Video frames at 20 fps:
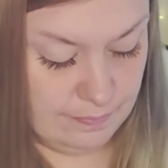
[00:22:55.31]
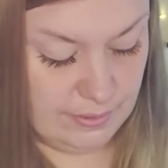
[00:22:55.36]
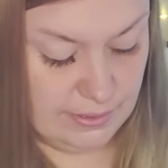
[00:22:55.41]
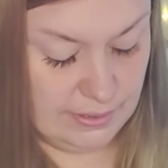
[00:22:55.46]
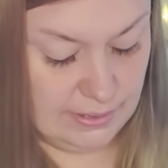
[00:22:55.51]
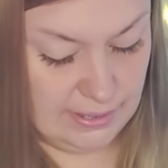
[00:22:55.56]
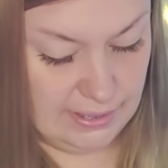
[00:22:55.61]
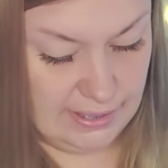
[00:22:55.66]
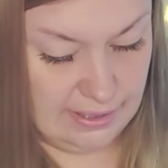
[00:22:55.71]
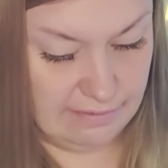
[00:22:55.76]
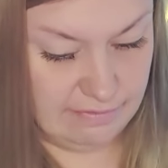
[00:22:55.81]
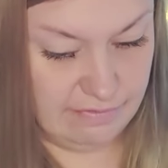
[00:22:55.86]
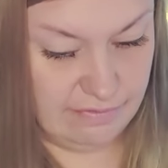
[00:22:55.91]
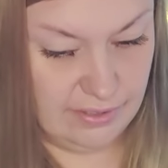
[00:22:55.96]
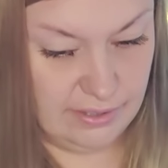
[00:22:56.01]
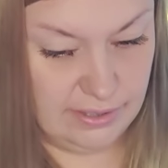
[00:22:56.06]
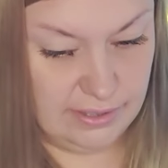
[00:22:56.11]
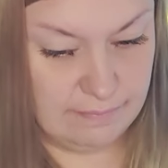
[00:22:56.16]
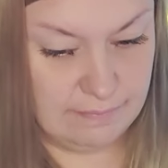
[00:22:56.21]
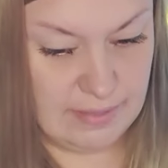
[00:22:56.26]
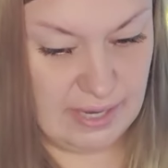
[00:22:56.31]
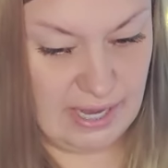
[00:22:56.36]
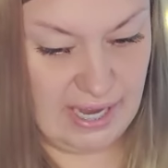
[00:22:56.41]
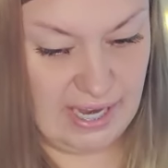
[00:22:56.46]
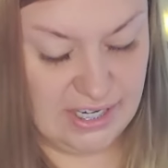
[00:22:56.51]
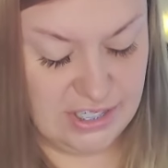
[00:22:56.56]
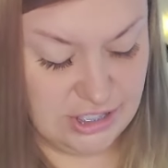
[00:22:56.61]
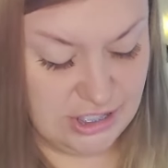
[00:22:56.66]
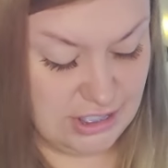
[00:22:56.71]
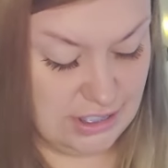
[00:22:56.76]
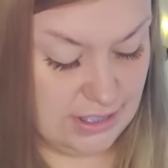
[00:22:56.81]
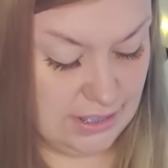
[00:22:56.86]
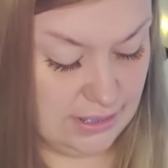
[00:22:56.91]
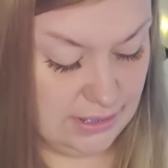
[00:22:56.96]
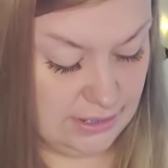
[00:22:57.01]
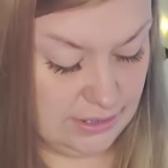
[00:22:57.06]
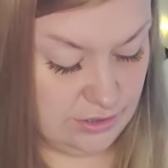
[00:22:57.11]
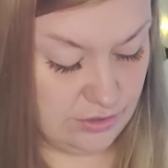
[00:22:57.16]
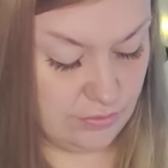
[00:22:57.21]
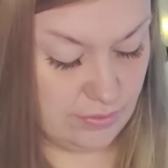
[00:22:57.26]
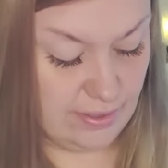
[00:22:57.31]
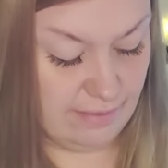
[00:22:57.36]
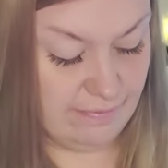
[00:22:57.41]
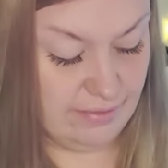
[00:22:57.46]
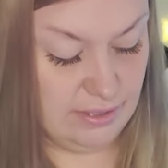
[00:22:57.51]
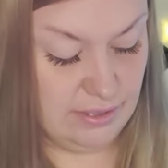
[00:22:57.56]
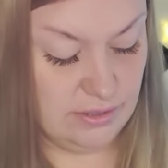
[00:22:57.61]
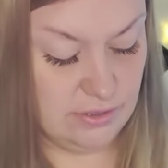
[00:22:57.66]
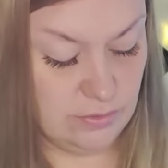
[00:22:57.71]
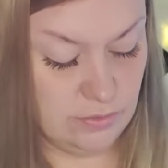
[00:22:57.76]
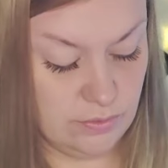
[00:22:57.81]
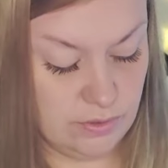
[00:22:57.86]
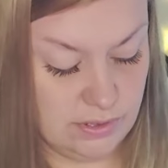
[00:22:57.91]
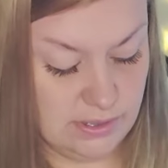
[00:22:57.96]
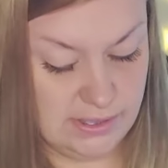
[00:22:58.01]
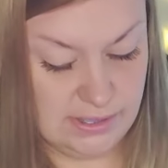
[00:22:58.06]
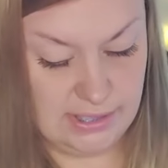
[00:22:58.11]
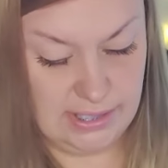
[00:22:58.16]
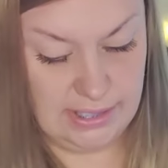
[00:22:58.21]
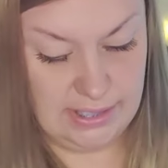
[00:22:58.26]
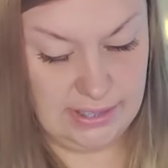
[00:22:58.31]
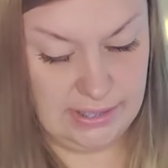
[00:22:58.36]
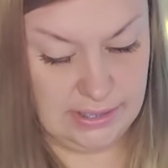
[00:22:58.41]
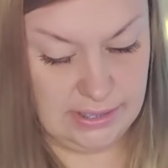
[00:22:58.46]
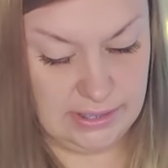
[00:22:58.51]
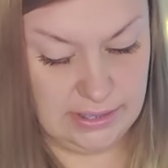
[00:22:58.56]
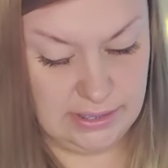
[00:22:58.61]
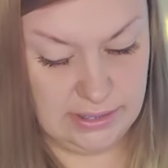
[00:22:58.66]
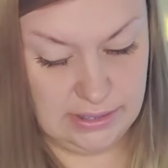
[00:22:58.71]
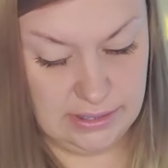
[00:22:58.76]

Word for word: but like feeling passionately driven towards like